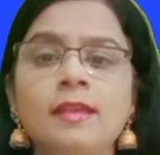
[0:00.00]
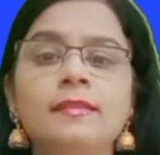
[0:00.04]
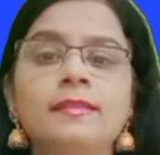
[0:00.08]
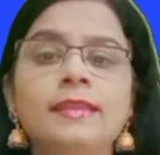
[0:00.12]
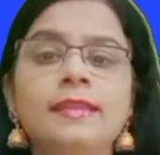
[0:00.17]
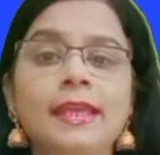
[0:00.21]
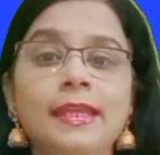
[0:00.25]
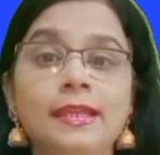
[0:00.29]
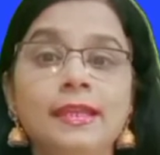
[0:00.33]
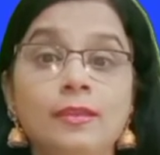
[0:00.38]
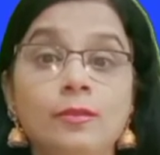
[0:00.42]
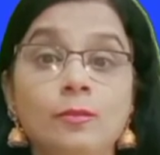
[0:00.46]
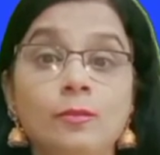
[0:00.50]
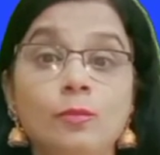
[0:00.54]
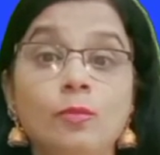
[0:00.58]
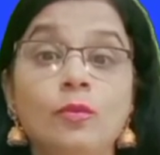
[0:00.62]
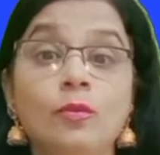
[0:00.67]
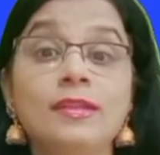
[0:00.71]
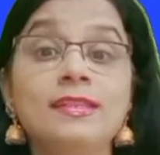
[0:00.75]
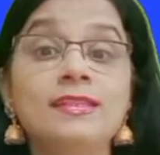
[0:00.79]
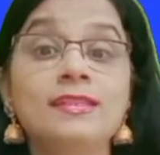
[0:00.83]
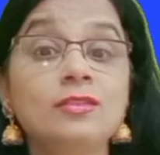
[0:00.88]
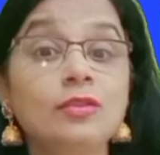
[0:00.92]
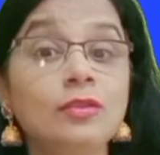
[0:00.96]
Then,
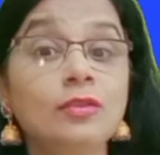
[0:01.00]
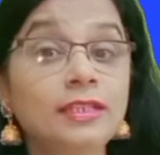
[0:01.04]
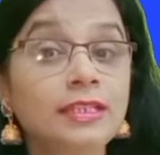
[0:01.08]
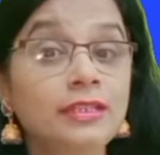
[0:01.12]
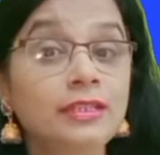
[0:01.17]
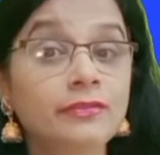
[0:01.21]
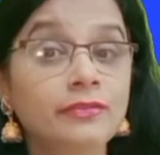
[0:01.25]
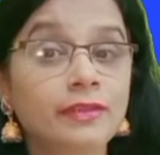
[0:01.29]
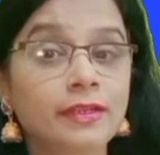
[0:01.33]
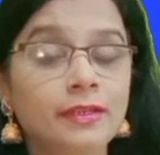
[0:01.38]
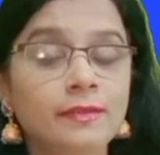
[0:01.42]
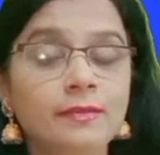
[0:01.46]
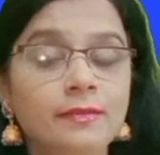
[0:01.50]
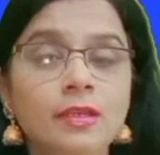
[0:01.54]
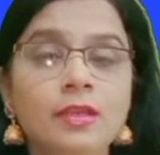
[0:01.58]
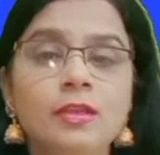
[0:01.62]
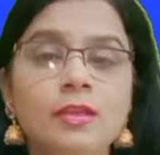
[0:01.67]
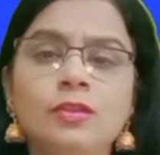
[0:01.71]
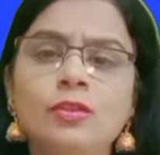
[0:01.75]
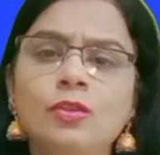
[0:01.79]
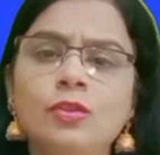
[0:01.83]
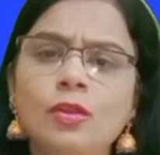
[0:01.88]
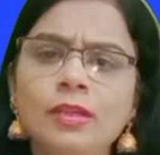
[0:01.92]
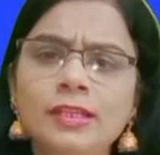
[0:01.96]
what is not given?
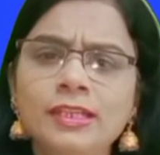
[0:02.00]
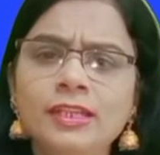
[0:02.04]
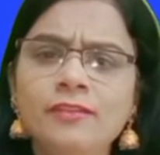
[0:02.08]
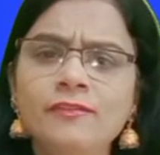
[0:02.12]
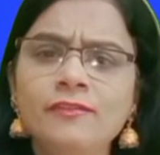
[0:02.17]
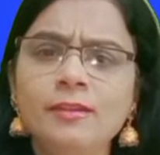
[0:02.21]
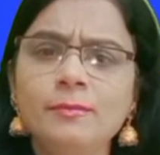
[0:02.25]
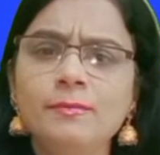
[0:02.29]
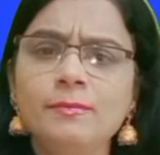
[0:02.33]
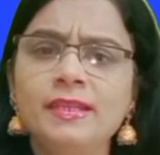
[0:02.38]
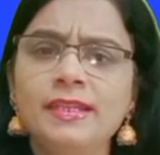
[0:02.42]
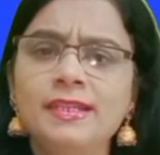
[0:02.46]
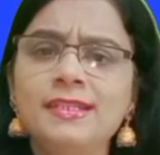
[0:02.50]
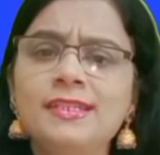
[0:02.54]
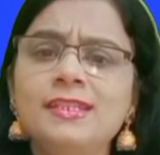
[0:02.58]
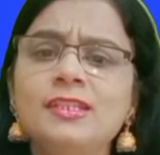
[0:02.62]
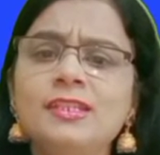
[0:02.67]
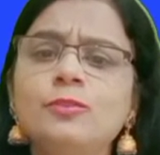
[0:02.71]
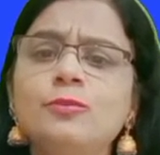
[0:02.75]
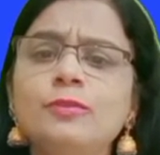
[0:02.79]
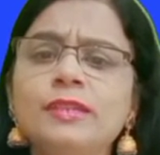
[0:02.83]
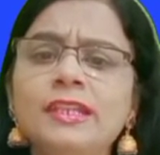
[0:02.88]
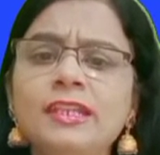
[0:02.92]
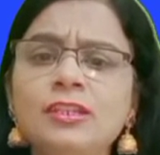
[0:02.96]
Not given means
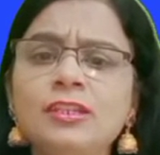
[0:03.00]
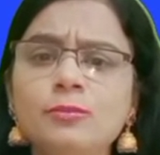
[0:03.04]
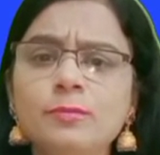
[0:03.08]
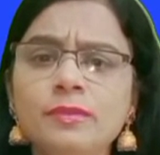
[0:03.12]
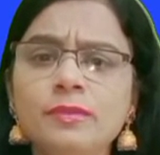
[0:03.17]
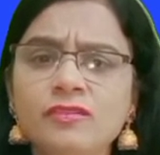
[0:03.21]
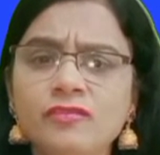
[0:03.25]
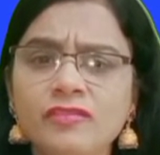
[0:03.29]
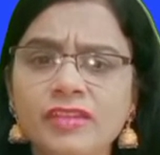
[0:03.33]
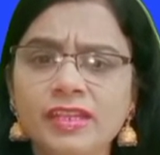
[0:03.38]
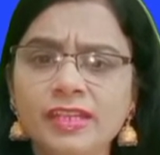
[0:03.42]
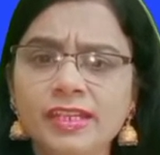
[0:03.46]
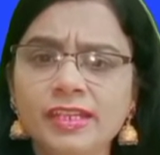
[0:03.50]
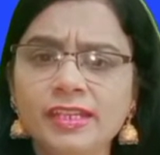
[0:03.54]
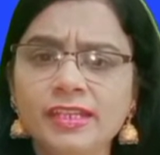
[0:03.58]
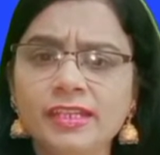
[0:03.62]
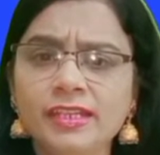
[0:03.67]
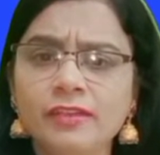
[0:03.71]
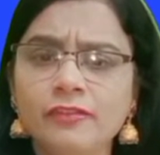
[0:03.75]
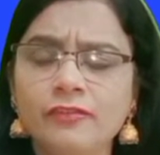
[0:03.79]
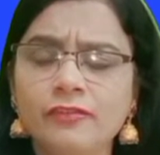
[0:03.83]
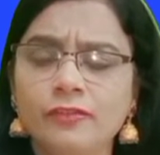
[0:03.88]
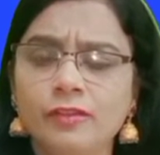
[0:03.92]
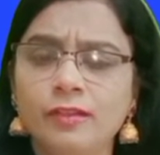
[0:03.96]
you need to be very
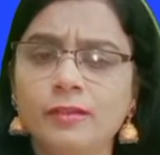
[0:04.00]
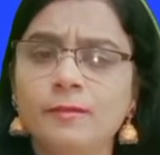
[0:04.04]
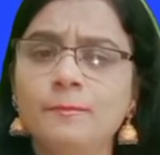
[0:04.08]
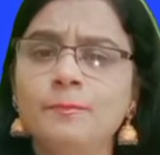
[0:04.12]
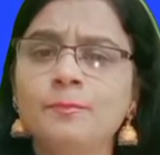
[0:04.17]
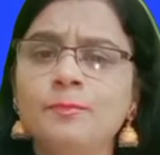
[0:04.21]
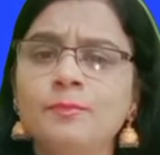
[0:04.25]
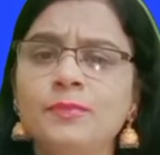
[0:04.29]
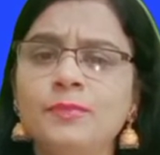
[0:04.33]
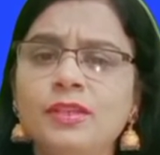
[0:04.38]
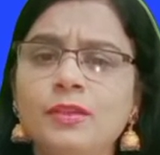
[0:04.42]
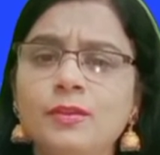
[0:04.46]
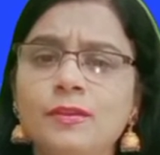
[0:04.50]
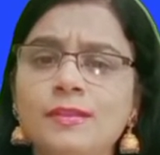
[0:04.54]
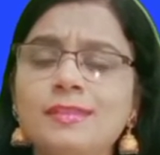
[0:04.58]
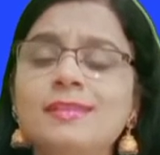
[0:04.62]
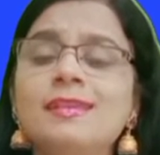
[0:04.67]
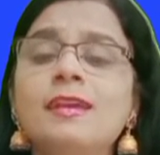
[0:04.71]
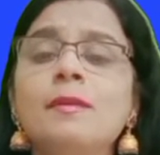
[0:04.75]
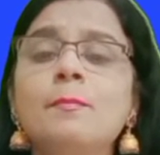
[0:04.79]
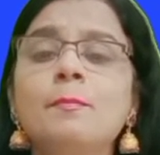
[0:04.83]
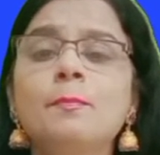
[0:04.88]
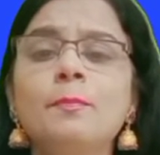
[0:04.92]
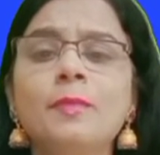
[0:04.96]
careful because
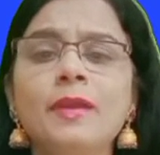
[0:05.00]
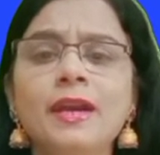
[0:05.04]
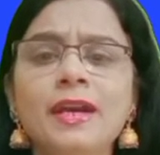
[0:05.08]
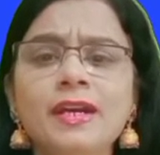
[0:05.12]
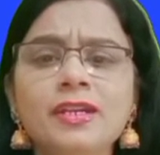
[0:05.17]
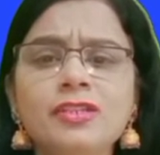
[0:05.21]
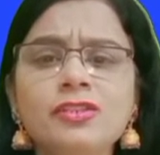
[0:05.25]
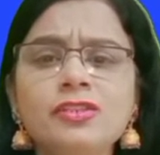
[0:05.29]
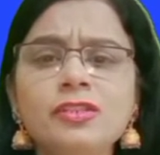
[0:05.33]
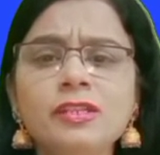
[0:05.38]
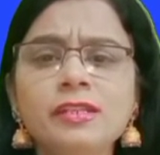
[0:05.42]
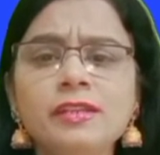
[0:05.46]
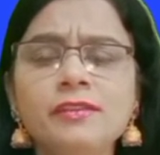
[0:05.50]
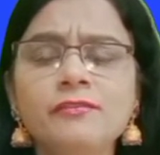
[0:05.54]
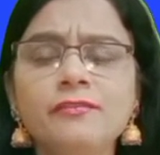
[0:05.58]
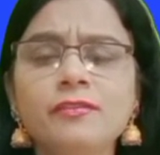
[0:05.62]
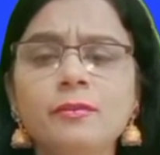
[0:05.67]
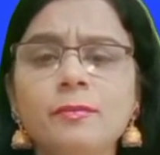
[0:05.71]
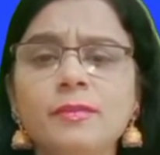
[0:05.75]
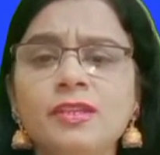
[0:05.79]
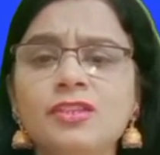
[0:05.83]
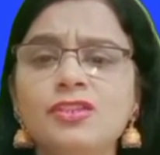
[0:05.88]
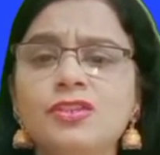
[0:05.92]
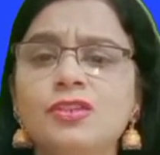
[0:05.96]
partial
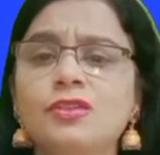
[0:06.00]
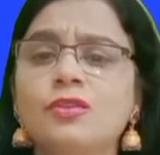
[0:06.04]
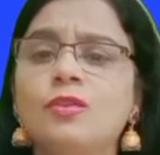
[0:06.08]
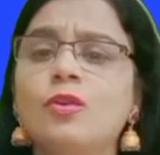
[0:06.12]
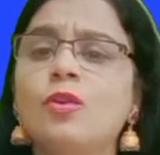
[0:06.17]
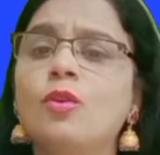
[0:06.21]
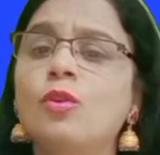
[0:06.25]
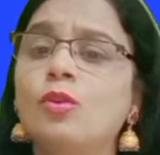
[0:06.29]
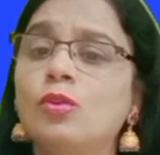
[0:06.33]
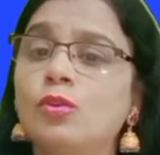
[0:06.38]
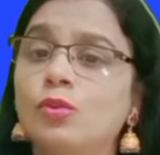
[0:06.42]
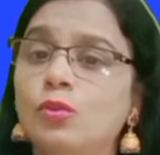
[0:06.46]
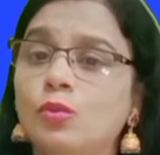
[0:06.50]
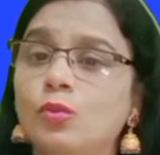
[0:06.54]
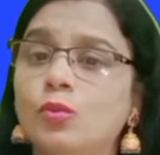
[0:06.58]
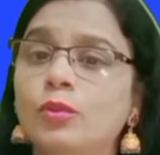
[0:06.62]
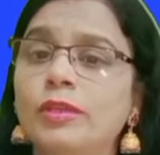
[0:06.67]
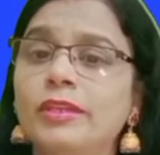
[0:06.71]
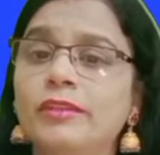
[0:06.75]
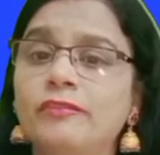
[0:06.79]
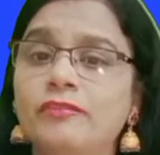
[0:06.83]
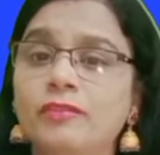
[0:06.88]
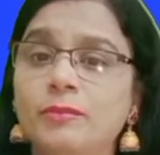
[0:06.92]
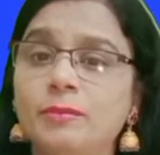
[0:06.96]
information or no
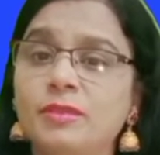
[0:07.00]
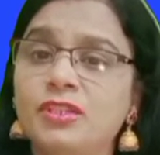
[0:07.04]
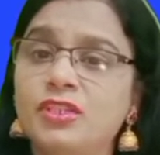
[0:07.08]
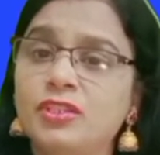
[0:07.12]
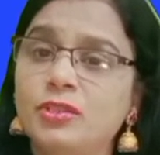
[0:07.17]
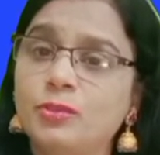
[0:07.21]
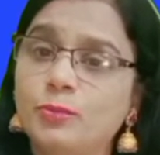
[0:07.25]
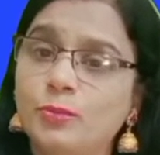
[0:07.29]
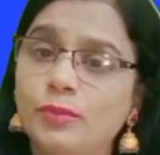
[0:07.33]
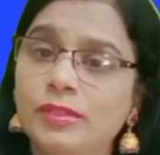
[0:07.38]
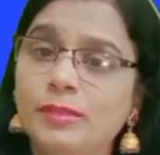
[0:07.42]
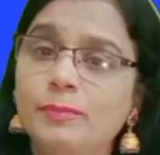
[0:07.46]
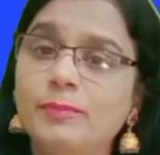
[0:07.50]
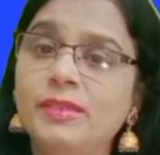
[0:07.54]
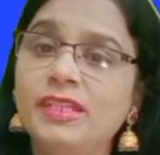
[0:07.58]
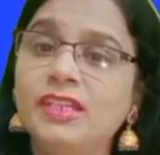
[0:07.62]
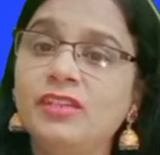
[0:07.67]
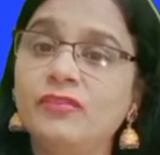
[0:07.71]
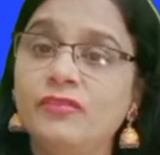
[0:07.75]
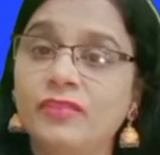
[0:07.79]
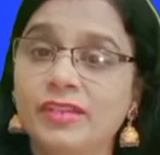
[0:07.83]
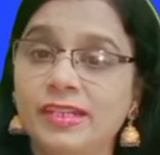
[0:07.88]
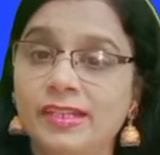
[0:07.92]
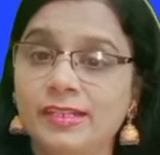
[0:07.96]
information will be
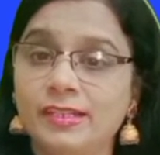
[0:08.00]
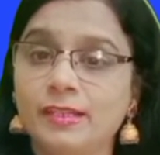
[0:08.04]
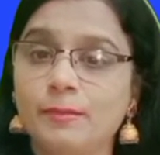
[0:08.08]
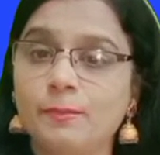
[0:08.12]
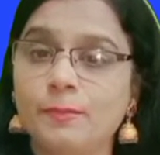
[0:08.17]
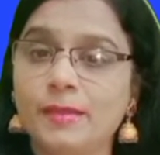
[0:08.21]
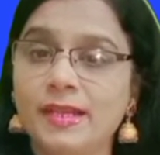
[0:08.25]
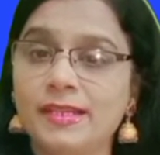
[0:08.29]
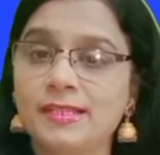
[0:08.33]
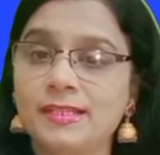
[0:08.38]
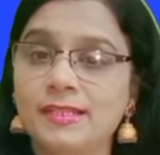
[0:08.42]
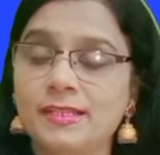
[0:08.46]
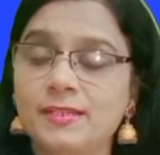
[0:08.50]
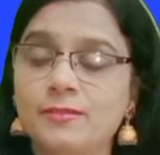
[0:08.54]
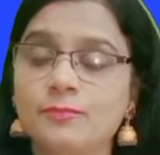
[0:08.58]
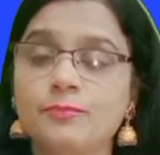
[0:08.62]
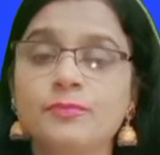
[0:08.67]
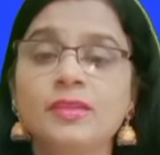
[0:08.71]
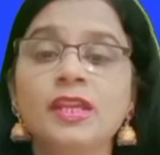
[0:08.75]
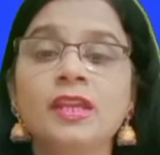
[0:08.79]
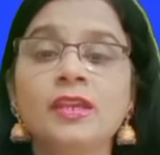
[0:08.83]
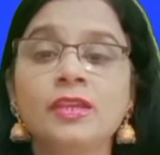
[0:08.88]
given in the passage.